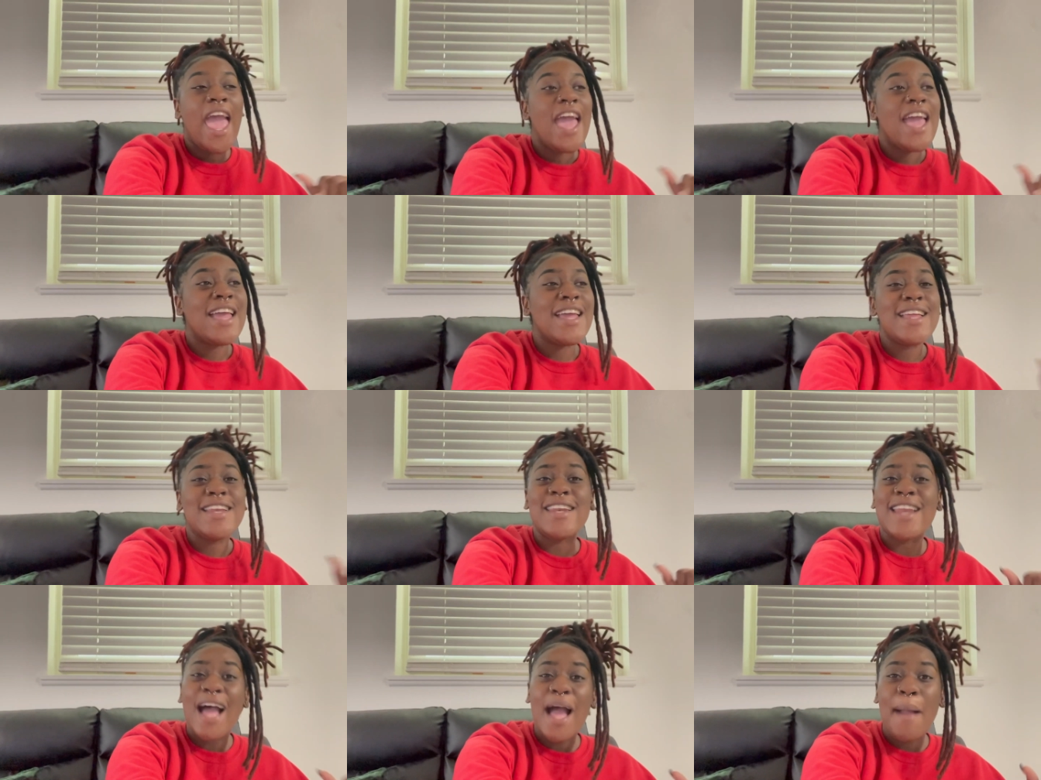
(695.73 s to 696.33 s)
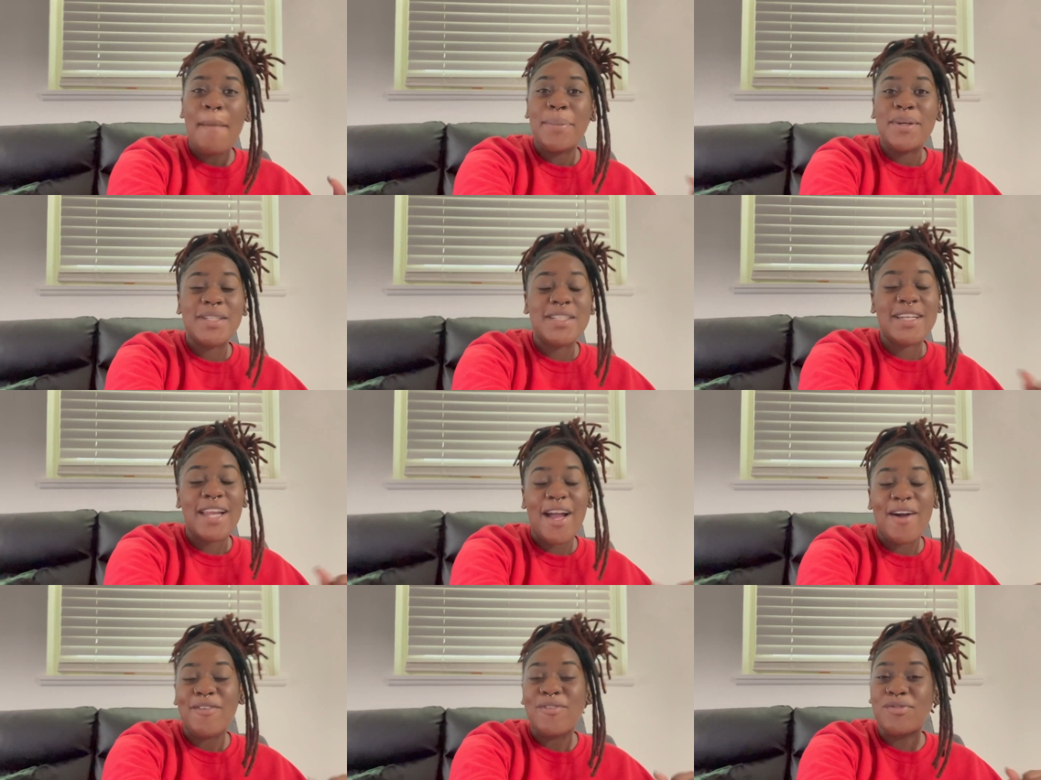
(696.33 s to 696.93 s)
and not
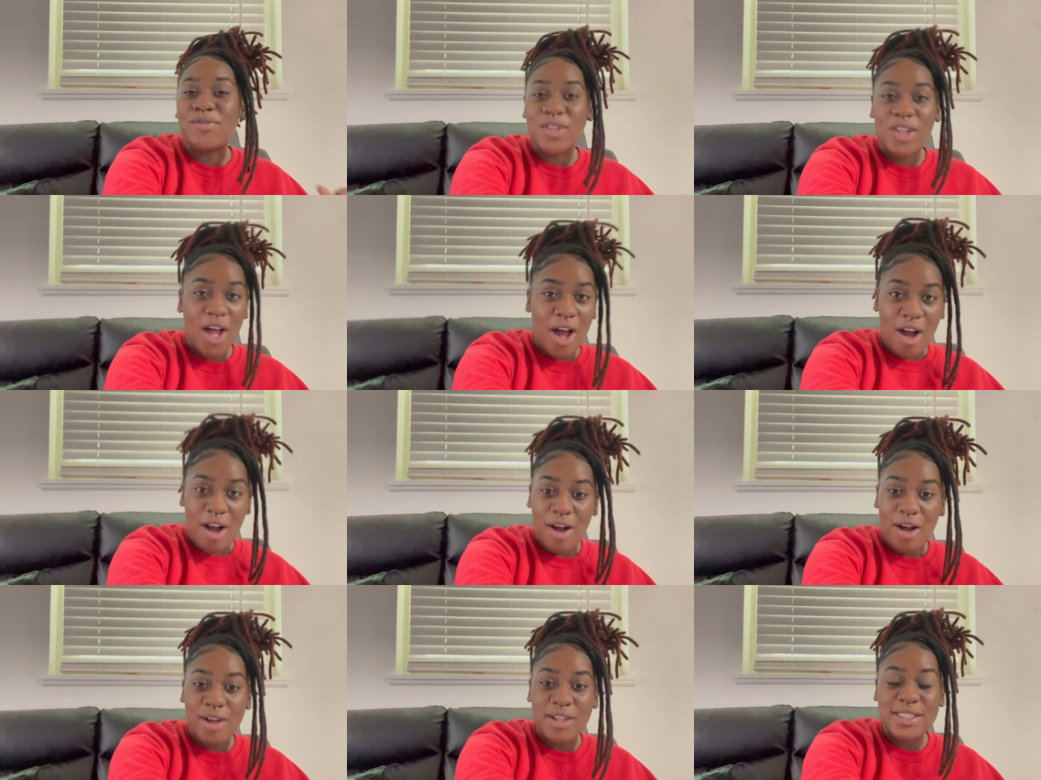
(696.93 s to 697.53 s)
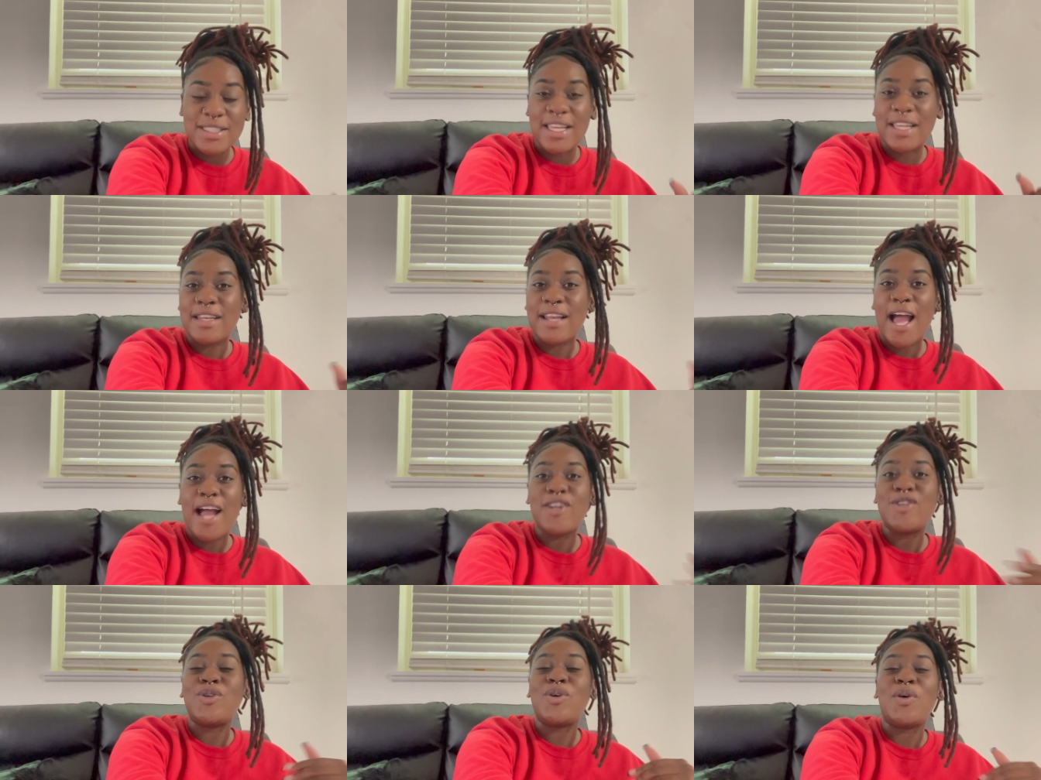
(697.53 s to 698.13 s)
putting out vlogs and
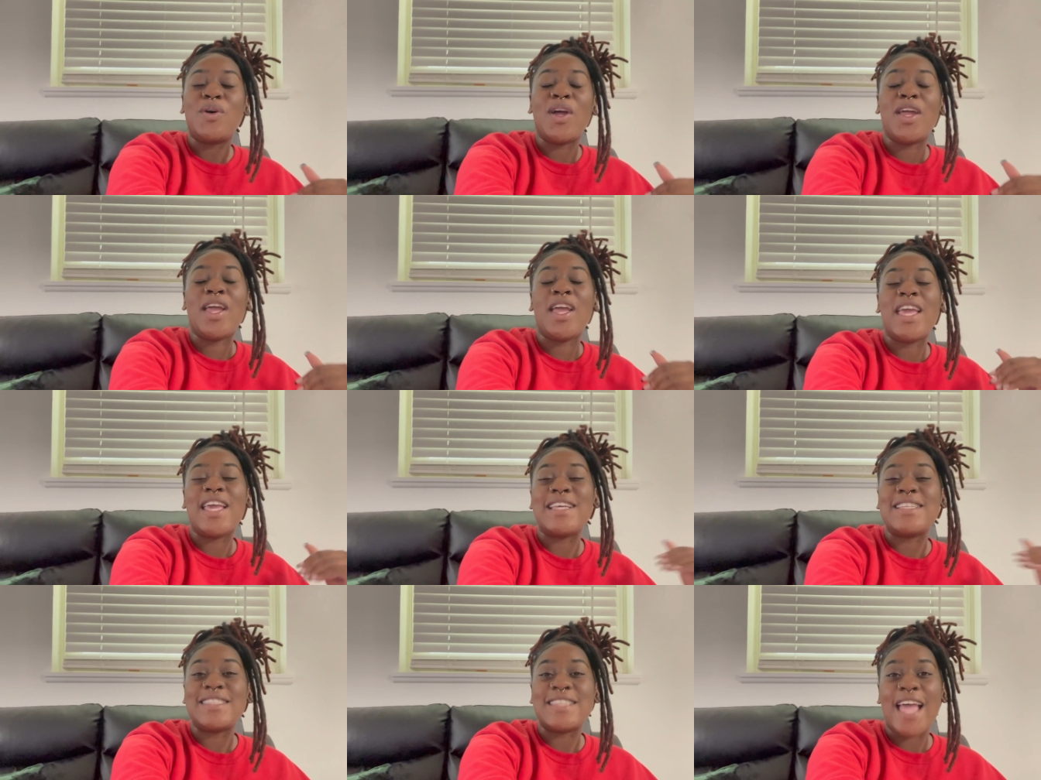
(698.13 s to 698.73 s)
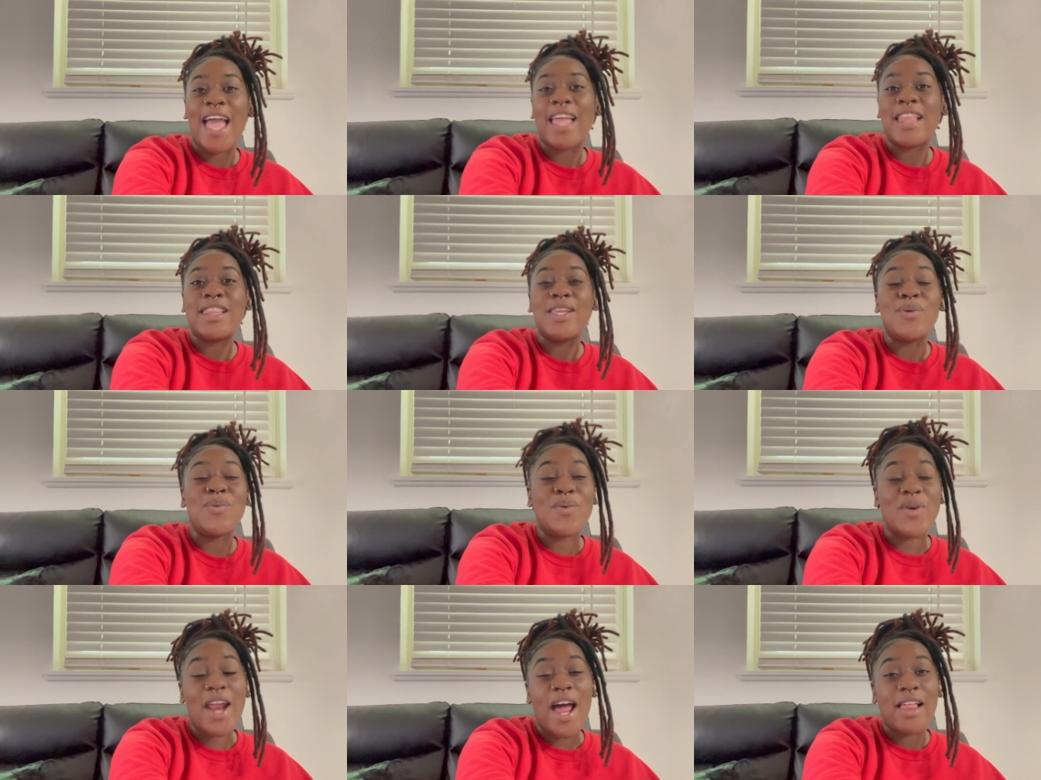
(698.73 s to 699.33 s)
not doing exactly
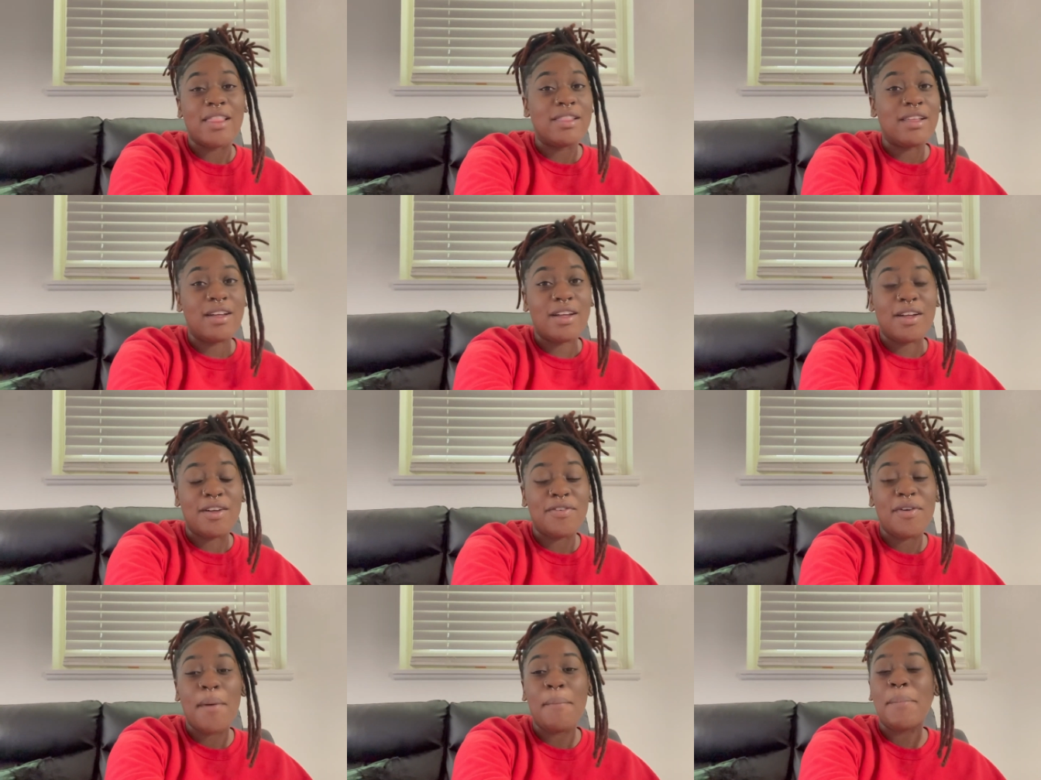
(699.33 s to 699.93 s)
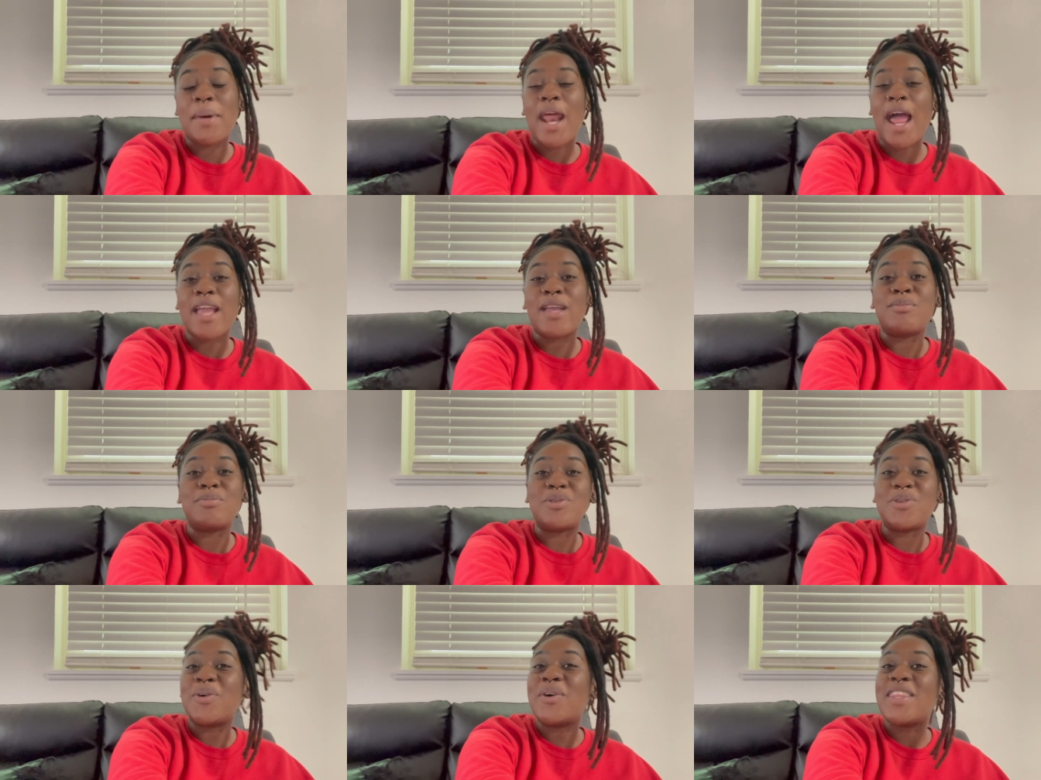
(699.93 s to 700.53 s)
what I love, but I
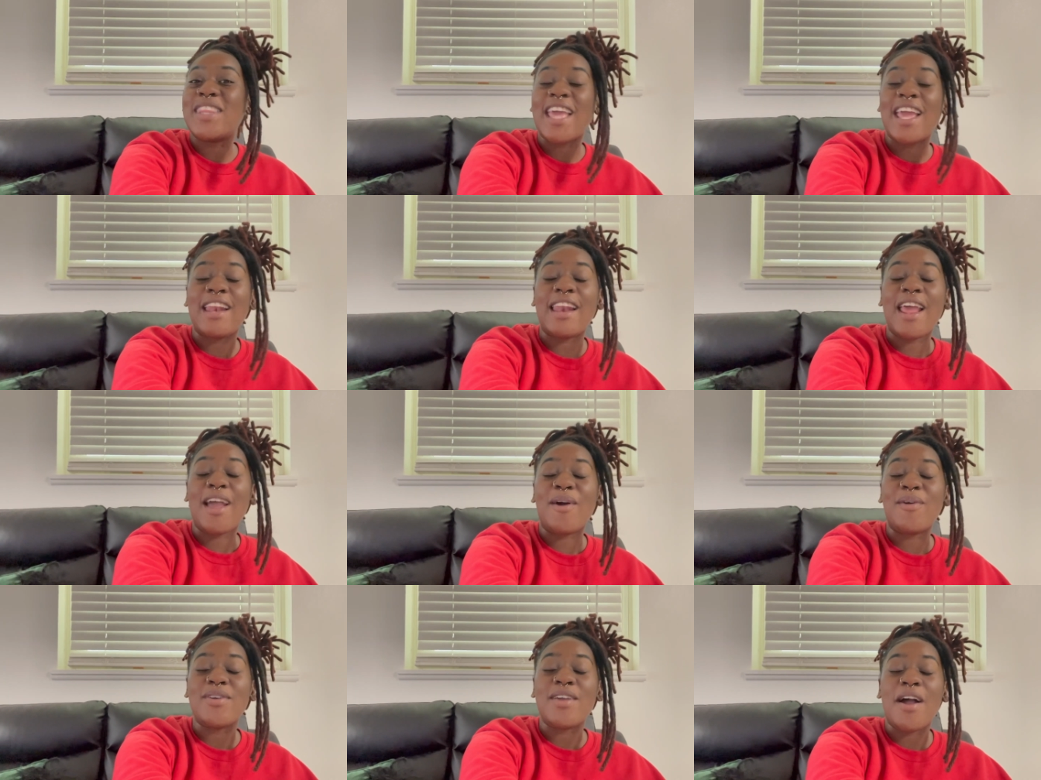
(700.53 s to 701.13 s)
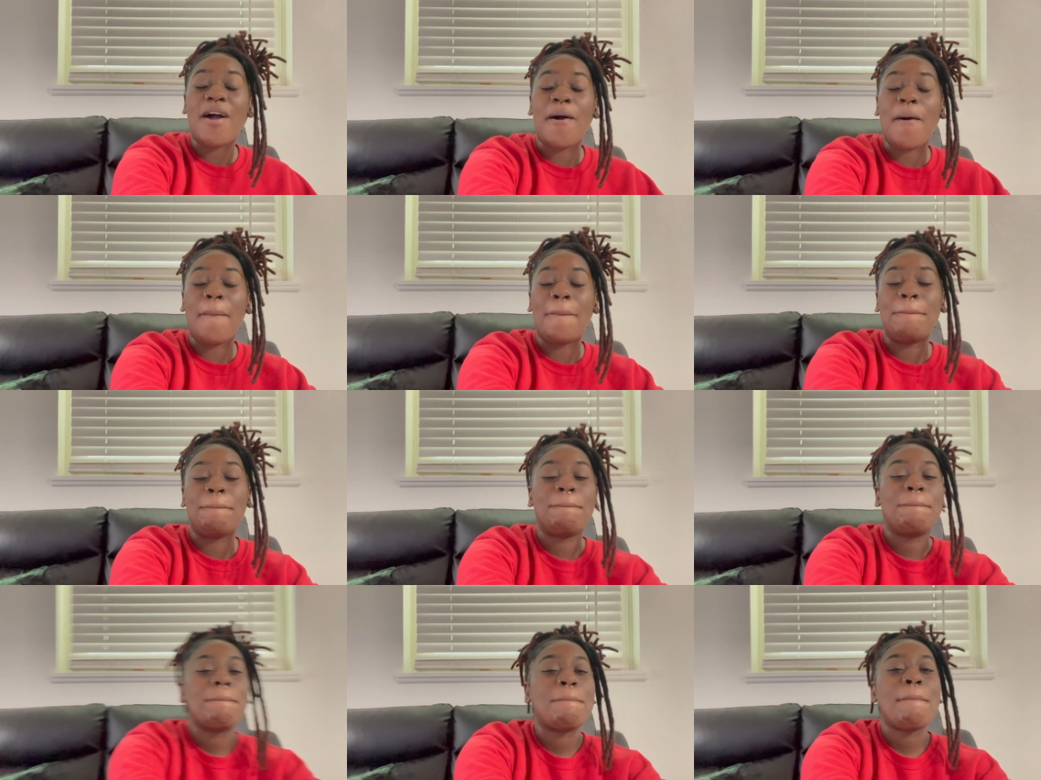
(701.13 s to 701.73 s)
am doing that now, y'all.